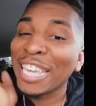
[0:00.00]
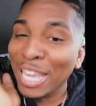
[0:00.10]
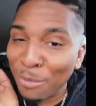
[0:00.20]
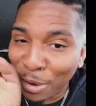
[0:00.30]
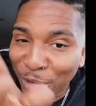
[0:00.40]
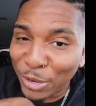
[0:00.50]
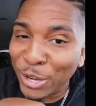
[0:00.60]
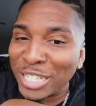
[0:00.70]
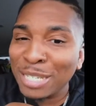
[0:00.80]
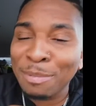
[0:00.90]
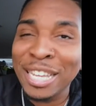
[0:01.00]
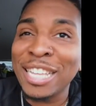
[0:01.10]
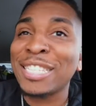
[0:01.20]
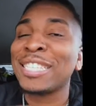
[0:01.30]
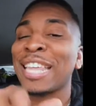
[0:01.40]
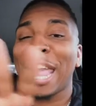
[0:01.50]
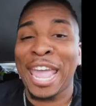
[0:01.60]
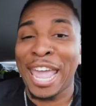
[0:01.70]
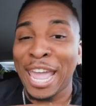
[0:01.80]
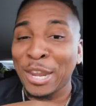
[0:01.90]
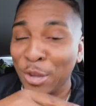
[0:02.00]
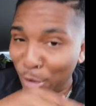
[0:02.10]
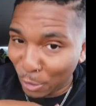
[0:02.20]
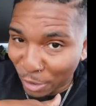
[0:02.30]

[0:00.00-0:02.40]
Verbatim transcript: keep working on your splits and your